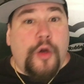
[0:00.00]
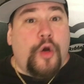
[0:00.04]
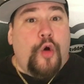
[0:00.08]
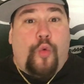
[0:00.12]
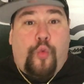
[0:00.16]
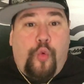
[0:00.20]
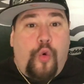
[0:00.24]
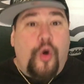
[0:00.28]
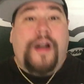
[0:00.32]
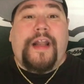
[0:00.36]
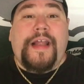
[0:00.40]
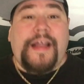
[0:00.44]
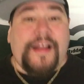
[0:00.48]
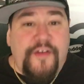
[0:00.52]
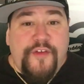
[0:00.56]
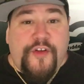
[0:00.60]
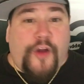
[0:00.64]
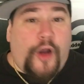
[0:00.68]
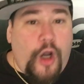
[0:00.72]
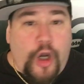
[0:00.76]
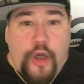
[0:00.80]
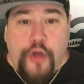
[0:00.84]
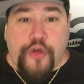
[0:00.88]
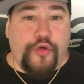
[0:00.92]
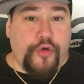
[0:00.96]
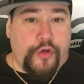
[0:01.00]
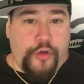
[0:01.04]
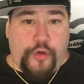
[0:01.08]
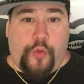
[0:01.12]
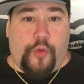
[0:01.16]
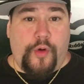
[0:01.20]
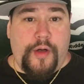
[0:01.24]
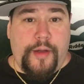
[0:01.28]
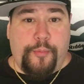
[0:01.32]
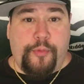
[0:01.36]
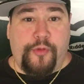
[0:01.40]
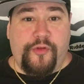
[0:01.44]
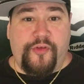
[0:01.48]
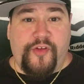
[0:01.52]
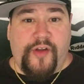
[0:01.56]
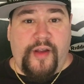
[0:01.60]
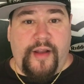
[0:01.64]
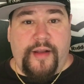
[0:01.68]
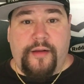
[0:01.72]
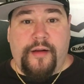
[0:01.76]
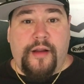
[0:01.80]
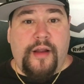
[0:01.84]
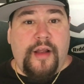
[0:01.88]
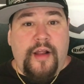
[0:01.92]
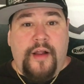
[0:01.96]
What is
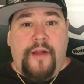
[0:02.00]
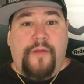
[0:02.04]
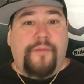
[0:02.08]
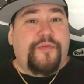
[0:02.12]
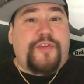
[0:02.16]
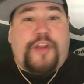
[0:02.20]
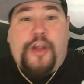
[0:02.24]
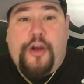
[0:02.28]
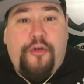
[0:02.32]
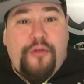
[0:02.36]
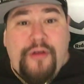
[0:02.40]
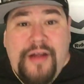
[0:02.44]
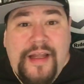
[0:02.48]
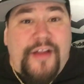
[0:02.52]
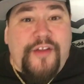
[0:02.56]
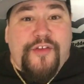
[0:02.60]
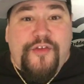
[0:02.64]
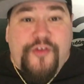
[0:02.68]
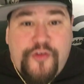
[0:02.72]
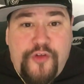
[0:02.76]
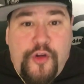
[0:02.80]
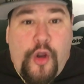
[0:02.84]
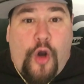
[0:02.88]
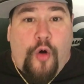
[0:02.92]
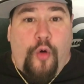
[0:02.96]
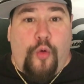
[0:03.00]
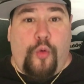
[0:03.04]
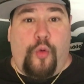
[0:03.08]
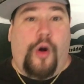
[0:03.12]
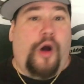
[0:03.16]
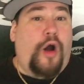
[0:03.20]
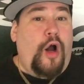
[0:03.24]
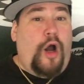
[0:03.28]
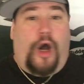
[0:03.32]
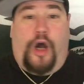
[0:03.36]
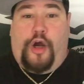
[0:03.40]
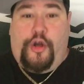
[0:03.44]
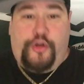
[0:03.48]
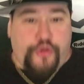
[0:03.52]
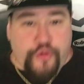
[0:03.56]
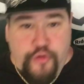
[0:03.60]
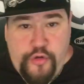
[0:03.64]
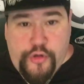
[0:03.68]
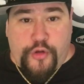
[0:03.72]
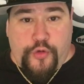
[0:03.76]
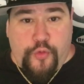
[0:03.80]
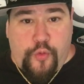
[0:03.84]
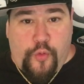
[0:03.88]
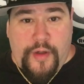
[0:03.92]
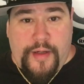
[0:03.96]
120%? There is no
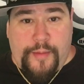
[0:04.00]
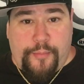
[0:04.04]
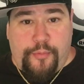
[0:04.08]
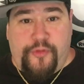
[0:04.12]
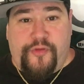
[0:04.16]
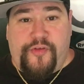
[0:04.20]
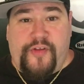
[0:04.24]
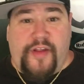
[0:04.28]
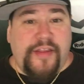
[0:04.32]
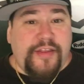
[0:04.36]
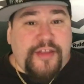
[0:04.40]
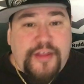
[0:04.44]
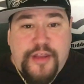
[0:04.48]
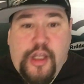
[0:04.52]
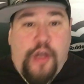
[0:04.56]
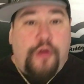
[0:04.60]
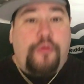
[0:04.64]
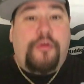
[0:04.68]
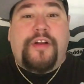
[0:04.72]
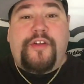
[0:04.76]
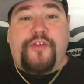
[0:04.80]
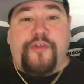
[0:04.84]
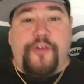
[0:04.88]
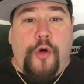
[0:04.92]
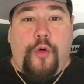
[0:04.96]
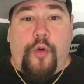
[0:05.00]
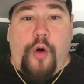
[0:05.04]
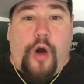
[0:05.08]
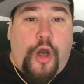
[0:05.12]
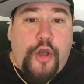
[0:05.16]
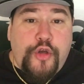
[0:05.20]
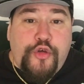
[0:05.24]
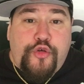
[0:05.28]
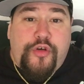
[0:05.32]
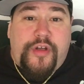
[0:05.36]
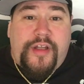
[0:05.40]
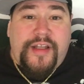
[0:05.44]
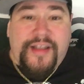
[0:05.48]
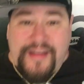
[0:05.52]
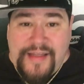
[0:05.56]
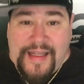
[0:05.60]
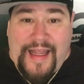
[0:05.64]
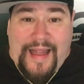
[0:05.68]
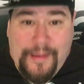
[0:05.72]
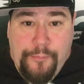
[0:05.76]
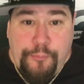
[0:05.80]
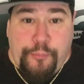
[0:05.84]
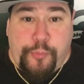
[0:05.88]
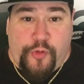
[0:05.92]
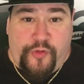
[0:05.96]
120%. There is no
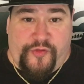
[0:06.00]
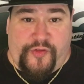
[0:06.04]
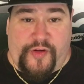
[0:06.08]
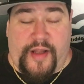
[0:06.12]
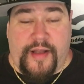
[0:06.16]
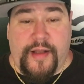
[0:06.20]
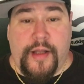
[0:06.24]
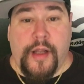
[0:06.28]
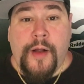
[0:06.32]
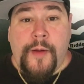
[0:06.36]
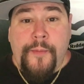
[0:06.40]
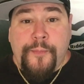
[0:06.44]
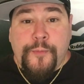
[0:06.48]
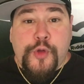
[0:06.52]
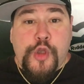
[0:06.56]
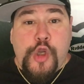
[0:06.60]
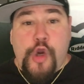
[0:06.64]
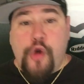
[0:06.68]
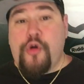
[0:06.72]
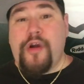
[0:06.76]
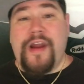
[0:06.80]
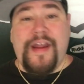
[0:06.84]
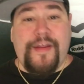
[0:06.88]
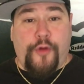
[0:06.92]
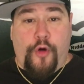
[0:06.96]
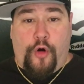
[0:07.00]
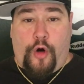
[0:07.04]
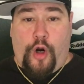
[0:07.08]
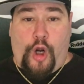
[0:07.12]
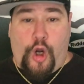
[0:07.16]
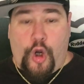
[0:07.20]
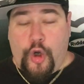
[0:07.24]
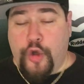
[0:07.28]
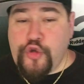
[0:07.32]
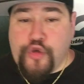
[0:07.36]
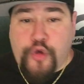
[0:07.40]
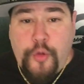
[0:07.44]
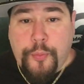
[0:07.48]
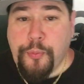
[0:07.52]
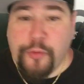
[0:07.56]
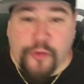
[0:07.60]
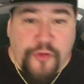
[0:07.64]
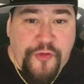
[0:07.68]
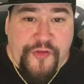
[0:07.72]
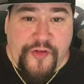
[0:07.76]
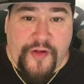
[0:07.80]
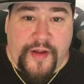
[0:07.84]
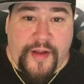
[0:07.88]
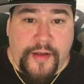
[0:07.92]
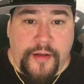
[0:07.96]
110%. You're either
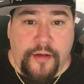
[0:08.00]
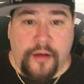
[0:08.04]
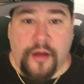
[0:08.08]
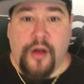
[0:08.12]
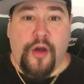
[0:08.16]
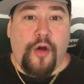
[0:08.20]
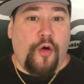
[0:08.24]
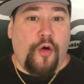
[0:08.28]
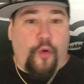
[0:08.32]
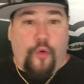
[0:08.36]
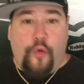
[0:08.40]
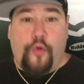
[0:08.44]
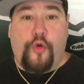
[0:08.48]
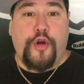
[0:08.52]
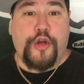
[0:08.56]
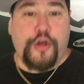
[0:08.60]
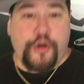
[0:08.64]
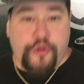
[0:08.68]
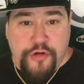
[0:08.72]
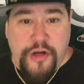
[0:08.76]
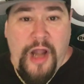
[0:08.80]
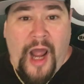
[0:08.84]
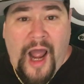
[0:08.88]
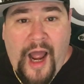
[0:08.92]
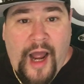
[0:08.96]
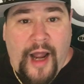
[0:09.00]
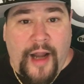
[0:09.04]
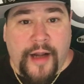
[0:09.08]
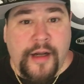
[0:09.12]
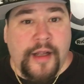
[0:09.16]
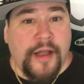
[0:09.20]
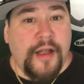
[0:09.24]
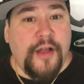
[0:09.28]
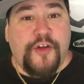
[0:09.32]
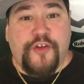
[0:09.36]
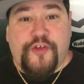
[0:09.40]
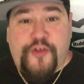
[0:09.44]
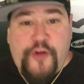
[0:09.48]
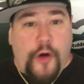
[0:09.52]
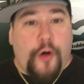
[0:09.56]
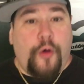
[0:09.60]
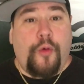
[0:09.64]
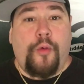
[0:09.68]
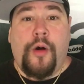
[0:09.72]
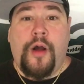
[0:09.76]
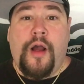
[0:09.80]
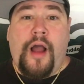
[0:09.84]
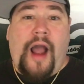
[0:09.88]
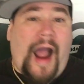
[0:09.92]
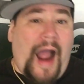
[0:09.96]
100% or you're not.
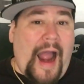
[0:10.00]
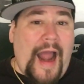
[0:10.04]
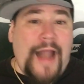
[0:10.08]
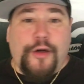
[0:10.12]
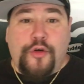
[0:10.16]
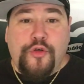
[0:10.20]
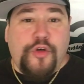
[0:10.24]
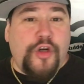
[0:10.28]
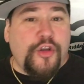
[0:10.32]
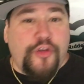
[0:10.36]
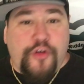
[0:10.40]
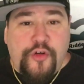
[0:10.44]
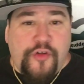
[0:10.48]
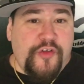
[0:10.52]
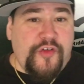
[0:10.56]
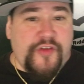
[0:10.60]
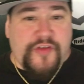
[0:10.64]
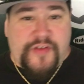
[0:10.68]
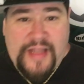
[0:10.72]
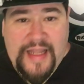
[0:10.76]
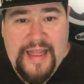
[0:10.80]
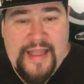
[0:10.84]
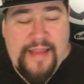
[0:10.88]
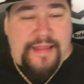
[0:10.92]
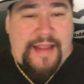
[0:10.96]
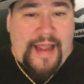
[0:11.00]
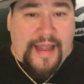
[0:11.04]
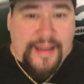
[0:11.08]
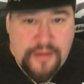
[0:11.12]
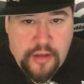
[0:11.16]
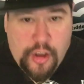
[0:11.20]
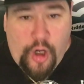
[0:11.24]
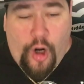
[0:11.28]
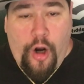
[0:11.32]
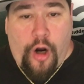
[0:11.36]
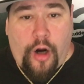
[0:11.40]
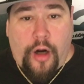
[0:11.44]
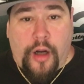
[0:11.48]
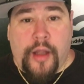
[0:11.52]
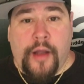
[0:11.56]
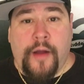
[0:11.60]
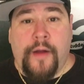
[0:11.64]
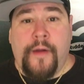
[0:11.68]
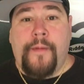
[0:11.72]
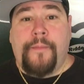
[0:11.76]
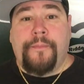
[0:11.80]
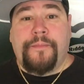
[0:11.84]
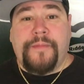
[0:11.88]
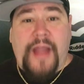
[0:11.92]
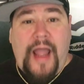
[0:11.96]
So I don't understand that talk.
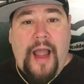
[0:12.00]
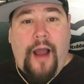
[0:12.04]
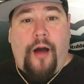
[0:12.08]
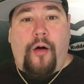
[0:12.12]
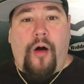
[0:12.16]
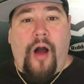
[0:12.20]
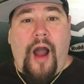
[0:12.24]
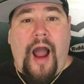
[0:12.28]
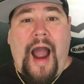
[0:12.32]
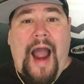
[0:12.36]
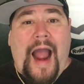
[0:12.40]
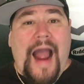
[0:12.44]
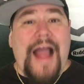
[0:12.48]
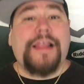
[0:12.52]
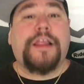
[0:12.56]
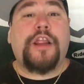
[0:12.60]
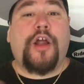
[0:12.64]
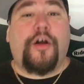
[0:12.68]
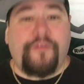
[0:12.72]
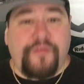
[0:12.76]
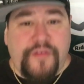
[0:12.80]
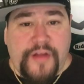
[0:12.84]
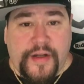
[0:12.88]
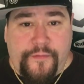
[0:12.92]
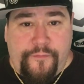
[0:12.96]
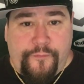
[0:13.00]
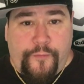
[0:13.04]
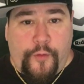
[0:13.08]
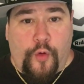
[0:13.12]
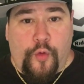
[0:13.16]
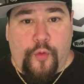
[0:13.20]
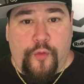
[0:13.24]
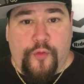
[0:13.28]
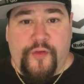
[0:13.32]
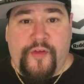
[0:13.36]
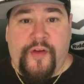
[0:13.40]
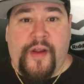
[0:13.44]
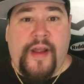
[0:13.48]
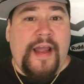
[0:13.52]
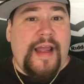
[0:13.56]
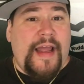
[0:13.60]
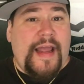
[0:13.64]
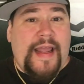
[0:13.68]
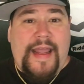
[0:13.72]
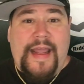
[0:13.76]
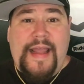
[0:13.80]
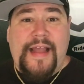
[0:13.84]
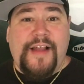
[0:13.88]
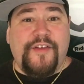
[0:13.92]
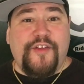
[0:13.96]
Now, I love Nick Foles.
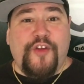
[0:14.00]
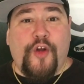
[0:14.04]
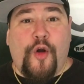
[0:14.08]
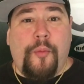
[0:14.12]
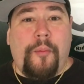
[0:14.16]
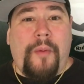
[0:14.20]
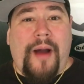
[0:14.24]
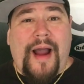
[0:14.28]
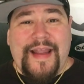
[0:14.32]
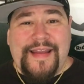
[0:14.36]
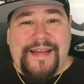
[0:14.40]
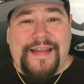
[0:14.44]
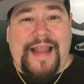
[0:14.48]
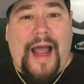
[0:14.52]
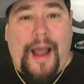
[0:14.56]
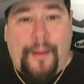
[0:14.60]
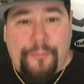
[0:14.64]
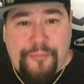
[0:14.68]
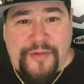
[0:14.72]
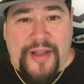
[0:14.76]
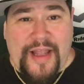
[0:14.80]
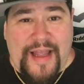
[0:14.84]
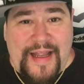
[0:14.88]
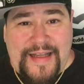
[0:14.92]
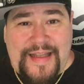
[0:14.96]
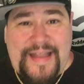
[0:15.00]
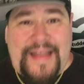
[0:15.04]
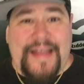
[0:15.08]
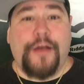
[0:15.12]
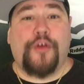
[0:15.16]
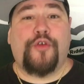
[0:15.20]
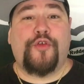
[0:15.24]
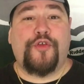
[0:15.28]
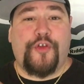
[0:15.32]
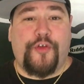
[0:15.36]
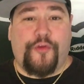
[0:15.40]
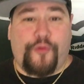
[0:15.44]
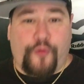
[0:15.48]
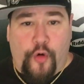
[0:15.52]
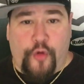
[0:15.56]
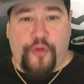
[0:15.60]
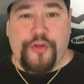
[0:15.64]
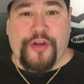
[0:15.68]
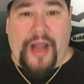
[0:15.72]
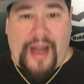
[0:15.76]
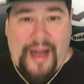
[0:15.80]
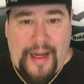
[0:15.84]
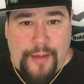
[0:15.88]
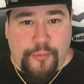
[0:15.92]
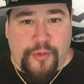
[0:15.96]
He is on my top 10 Eagles of all
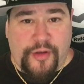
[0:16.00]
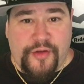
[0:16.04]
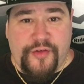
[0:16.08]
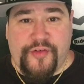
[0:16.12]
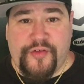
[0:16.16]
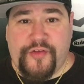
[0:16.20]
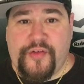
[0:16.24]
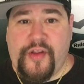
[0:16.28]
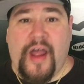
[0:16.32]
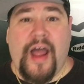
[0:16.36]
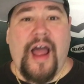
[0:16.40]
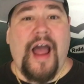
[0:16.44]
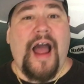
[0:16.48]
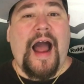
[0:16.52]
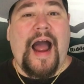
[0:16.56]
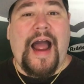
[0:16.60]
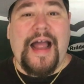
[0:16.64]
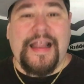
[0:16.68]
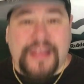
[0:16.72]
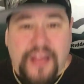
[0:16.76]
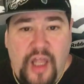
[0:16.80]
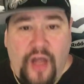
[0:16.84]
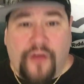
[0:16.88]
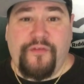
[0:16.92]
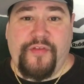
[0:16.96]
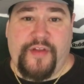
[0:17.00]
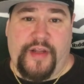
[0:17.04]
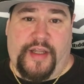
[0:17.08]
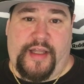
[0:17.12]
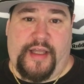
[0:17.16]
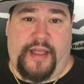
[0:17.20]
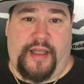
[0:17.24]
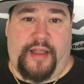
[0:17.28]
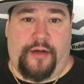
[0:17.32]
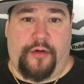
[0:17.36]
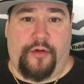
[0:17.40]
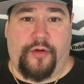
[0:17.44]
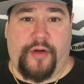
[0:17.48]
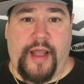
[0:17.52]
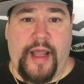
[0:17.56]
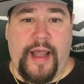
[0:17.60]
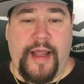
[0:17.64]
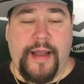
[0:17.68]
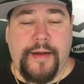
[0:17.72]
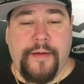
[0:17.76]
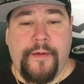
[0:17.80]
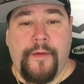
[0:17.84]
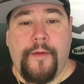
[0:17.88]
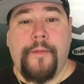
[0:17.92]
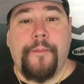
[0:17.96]
time list. I love the kid,
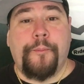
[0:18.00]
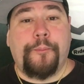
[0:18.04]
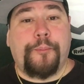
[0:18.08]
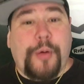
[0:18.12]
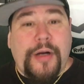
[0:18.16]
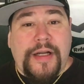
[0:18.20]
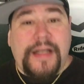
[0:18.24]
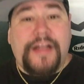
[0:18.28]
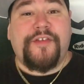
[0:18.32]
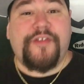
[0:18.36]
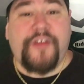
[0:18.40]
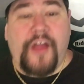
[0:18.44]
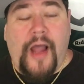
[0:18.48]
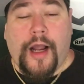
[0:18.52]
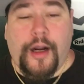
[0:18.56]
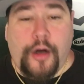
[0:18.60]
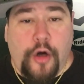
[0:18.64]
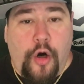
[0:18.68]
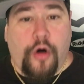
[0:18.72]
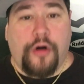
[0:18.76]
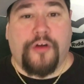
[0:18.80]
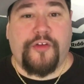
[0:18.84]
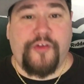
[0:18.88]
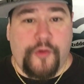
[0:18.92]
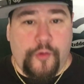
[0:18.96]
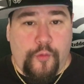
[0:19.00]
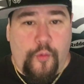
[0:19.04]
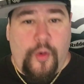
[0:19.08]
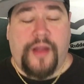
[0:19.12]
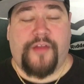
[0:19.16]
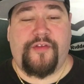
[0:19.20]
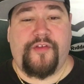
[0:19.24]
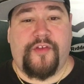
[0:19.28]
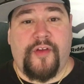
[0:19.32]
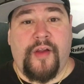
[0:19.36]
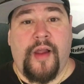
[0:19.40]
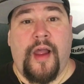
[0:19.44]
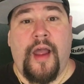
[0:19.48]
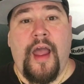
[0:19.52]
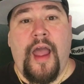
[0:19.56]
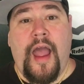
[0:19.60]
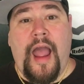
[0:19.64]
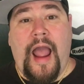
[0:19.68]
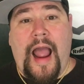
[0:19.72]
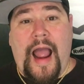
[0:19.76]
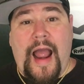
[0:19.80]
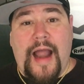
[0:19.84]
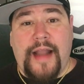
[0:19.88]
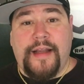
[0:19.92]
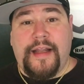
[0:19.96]
okay? But he's not Carson Wentz.
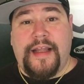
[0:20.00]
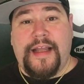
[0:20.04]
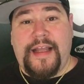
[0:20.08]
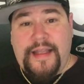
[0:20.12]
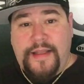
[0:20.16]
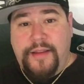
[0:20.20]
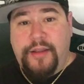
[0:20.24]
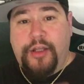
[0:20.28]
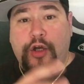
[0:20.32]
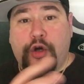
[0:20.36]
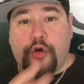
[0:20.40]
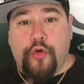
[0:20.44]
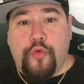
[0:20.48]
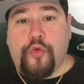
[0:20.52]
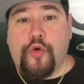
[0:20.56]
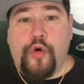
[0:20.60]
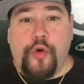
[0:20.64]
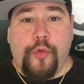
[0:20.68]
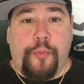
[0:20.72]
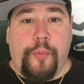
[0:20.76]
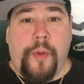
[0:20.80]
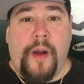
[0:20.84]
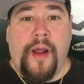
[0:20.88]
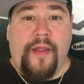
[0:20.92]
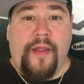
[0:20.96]
And in the group